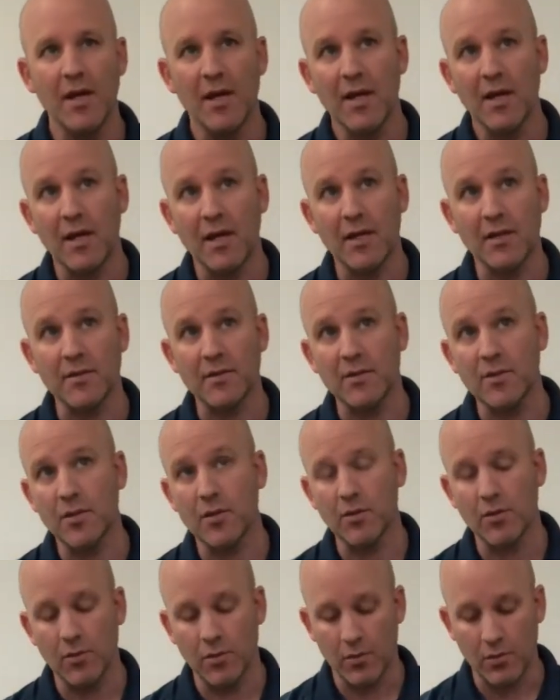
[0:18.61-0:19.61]
is
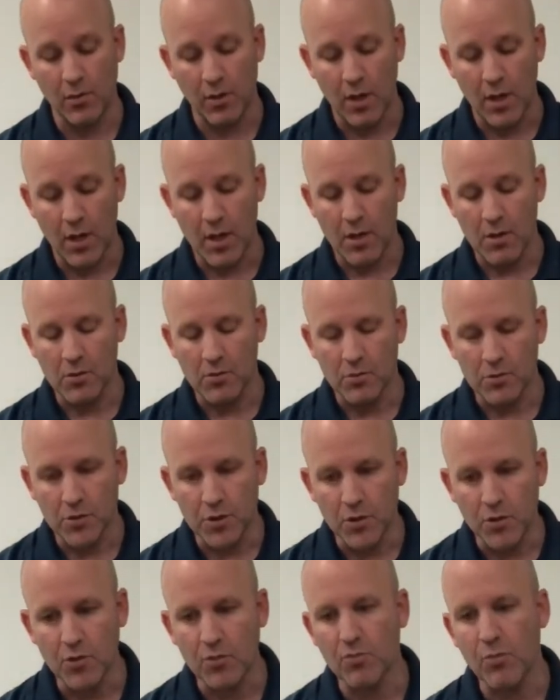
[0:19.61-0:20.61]
to
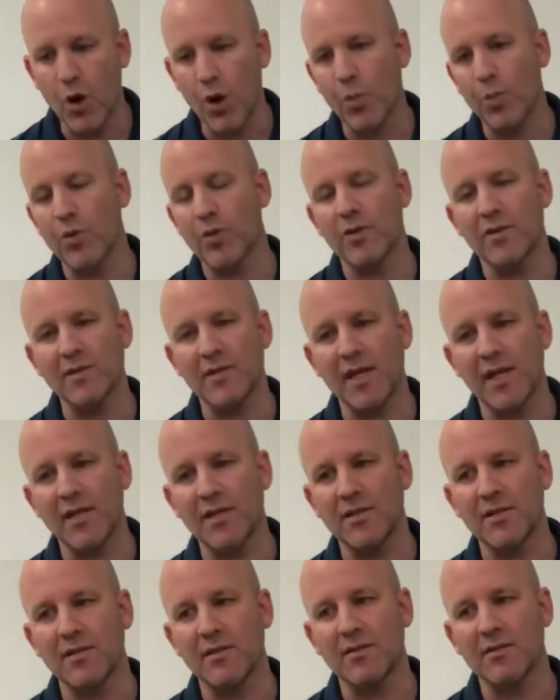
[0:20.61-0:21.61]
do
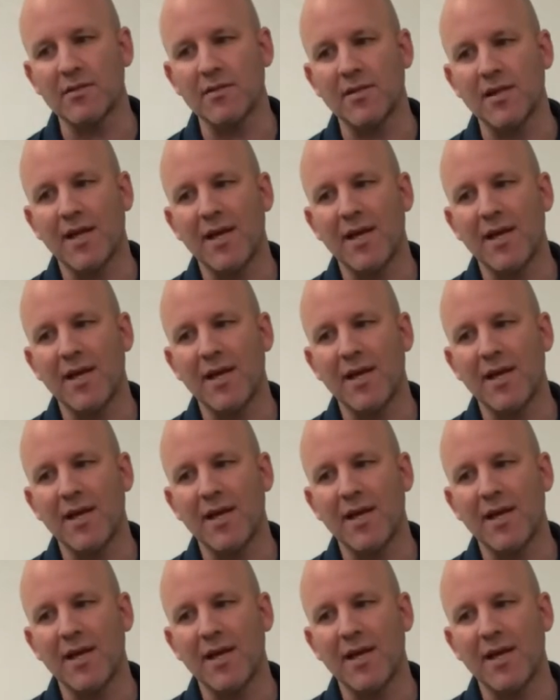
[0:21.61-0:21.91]
mobilizations